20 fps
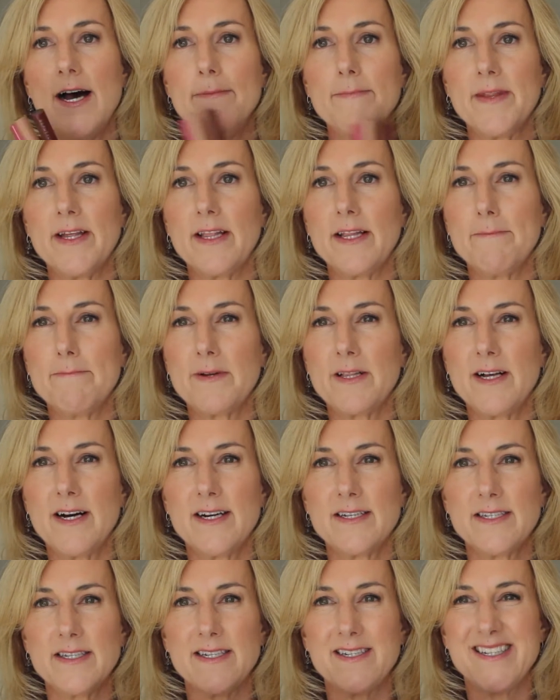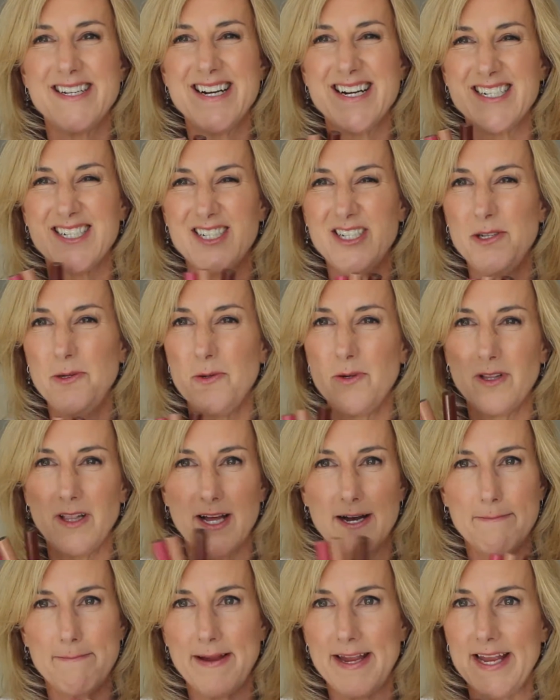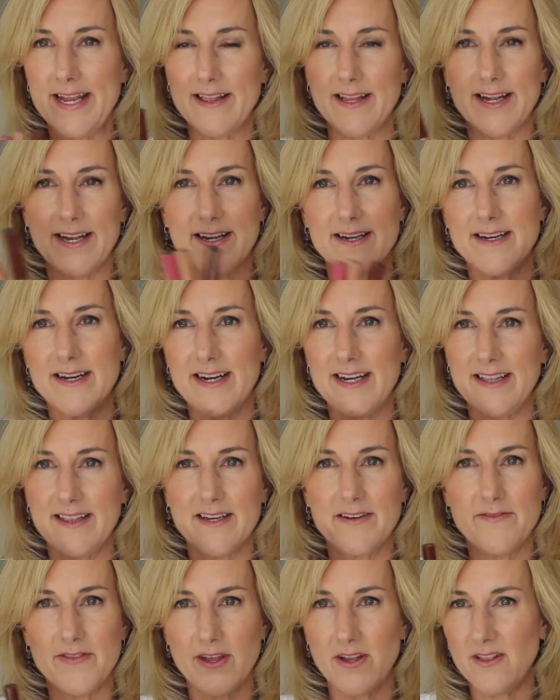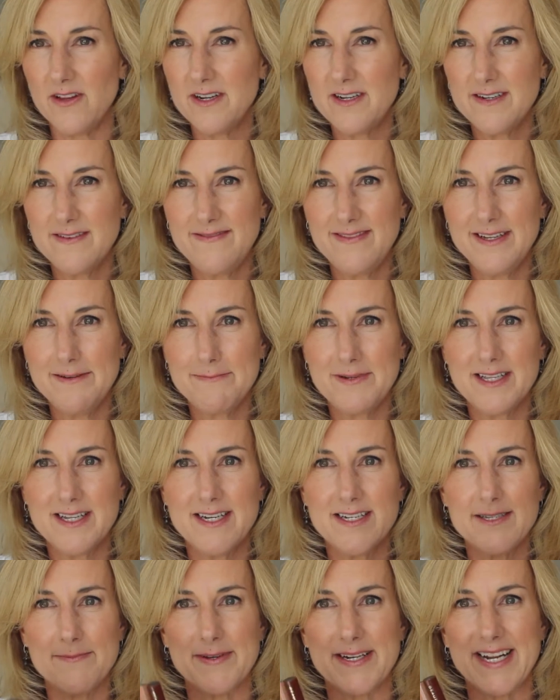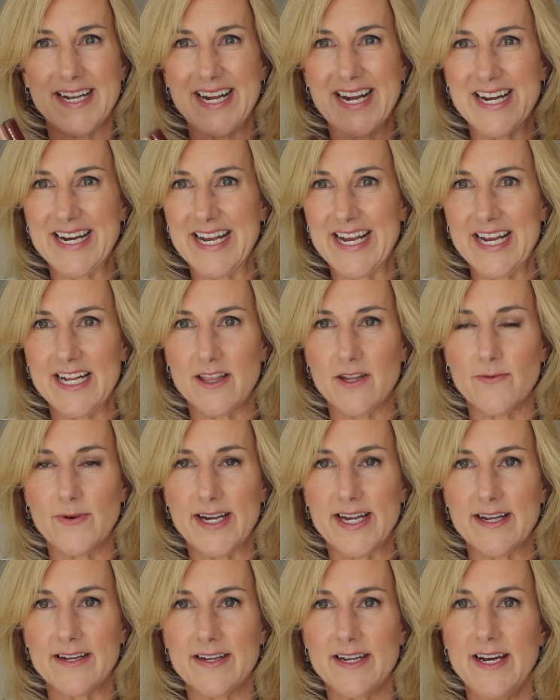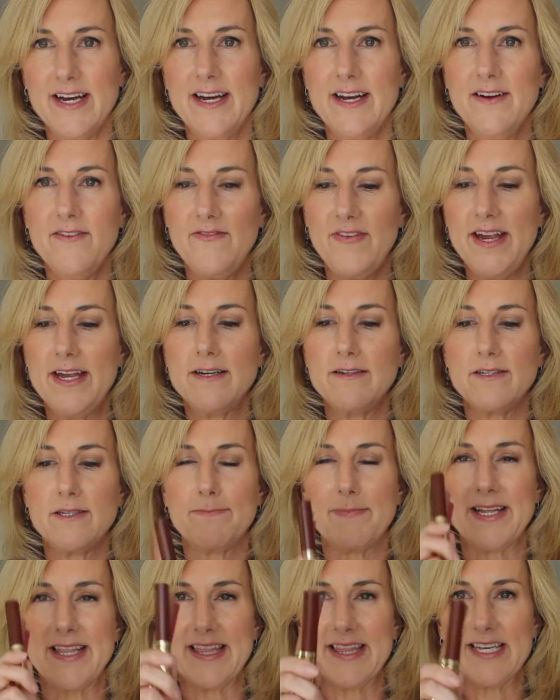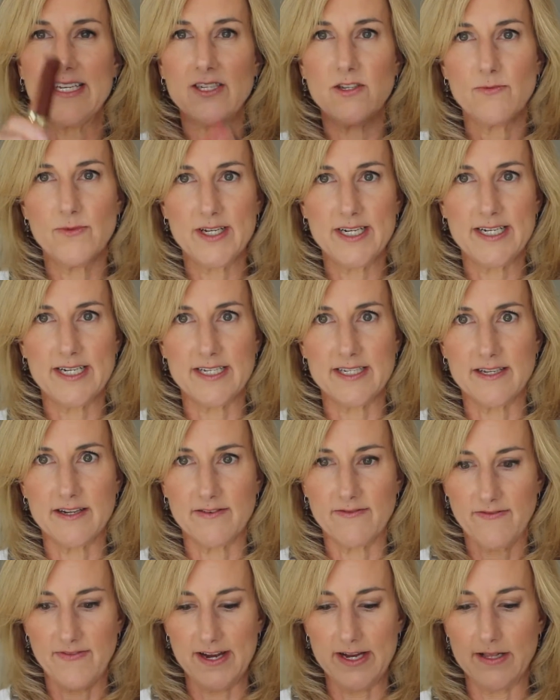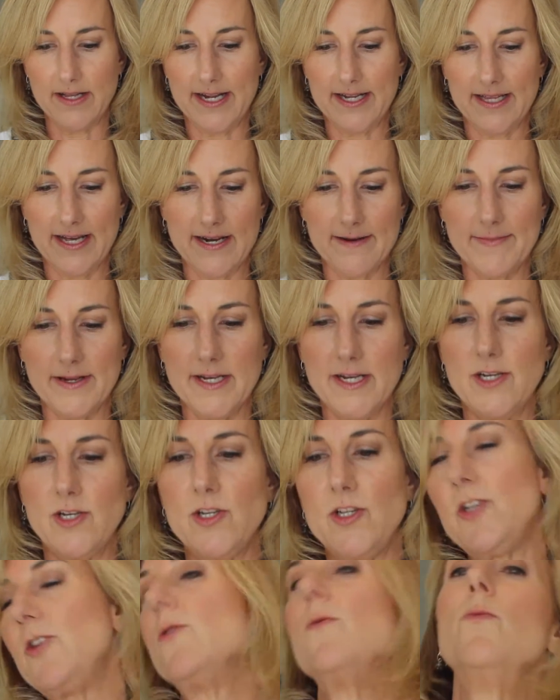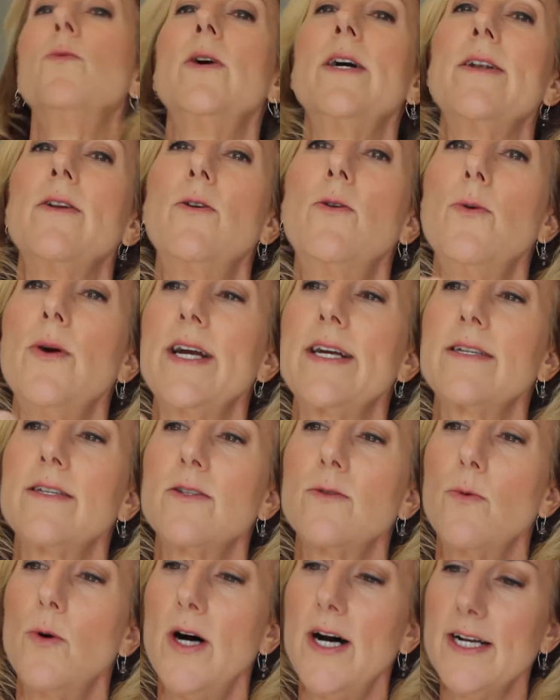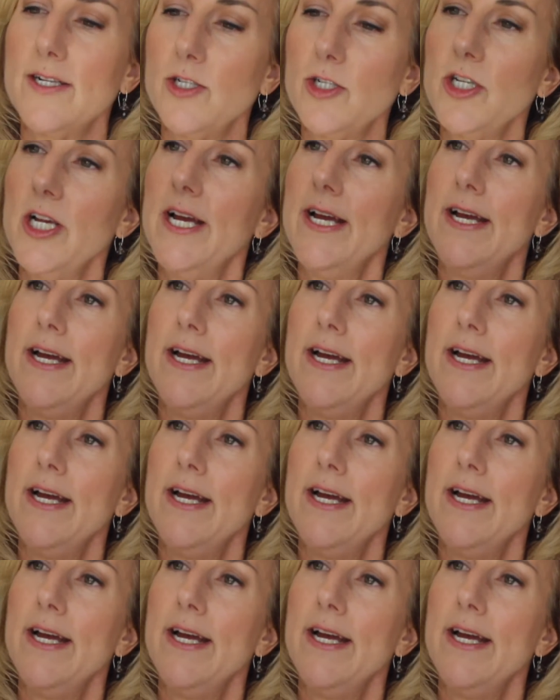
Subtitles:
The lip gloss is not too gloppy. Like, I love the look of lip gloss, but I kind of hate the way it feels, but this one doesn't feel like that. I'm gonna just do one quick swatch.